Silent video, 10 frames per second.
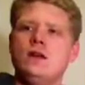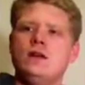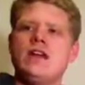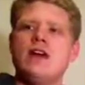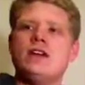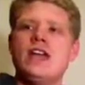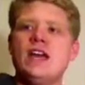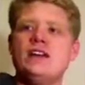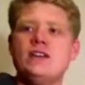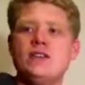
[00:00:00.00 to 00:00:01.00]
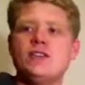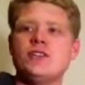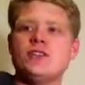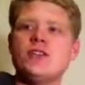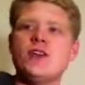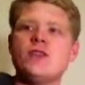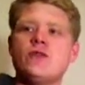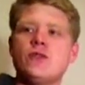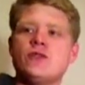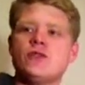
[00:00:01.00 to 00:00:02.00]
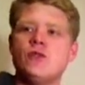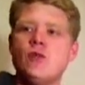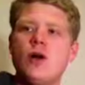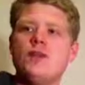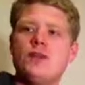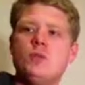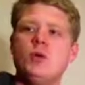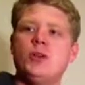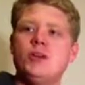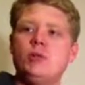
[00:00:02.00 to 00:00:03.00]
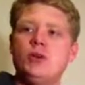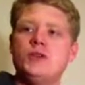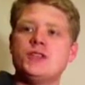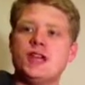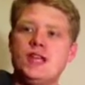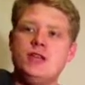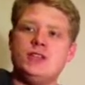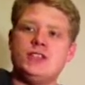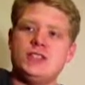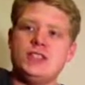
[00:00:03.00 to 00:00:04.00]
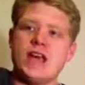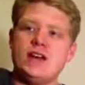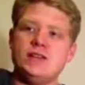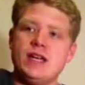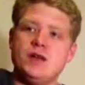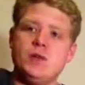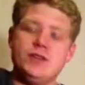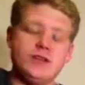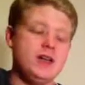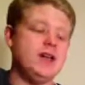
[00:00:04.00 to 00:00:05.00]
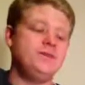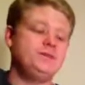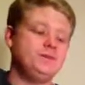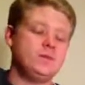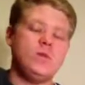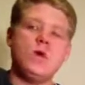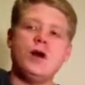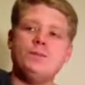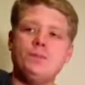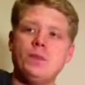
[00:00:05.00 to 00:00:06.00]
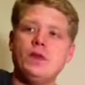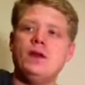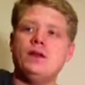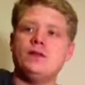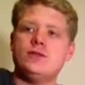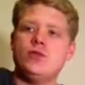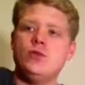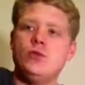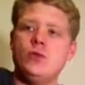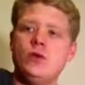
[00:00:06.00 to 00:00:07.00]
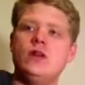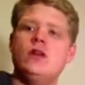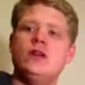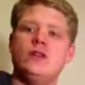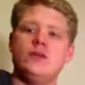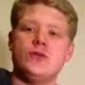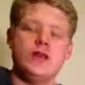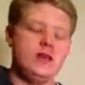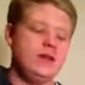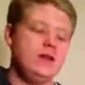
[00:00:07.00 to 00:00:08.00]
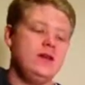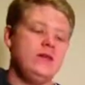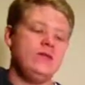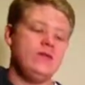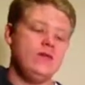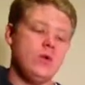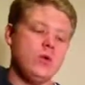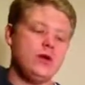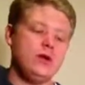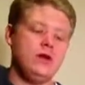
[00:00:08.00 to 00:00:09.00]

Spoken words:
Now again, here's just another version of what the boogie blues in E should sound like when you're done. 1, 2, 3, 4.